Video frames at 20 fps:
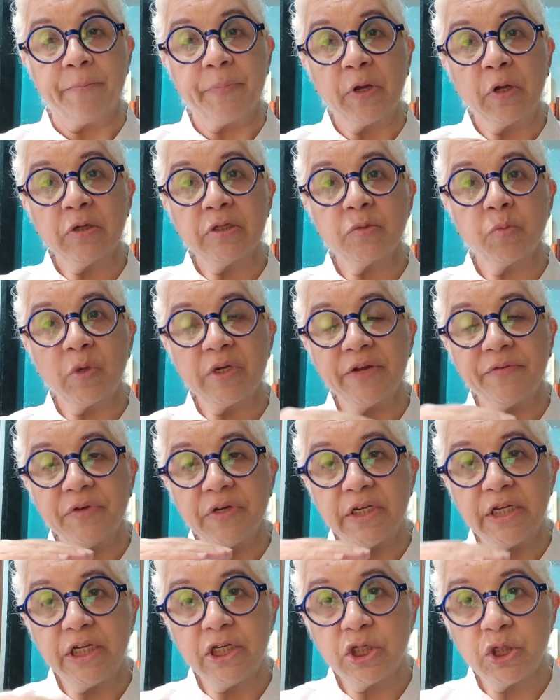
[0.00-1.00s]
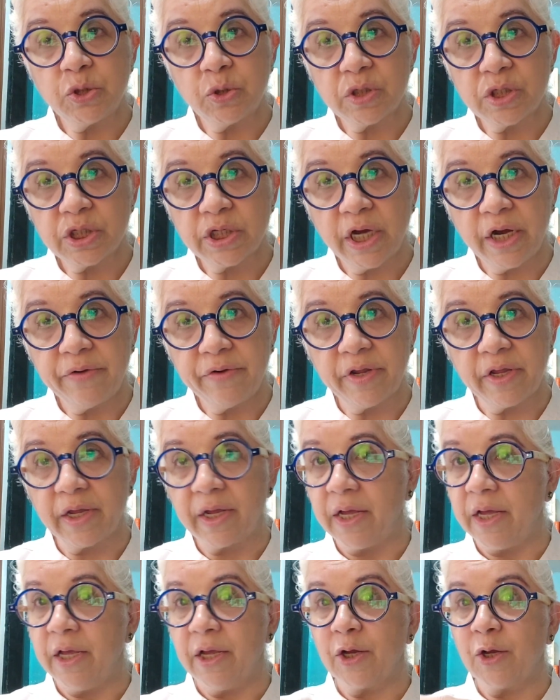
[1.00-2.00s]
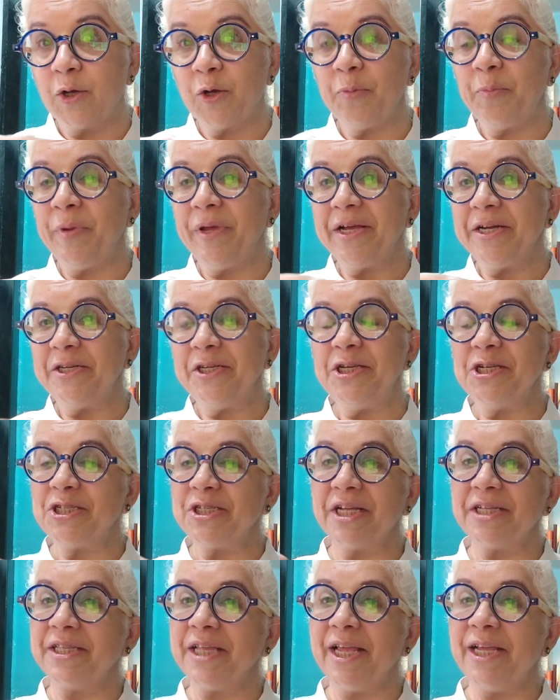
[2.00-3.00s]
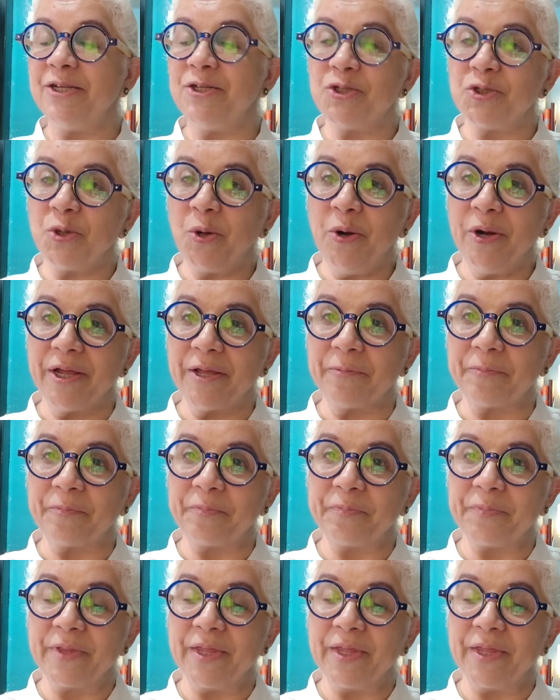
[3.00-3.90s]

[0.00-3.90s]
Because whatever niche you're sharing could be a niche that they enjoy,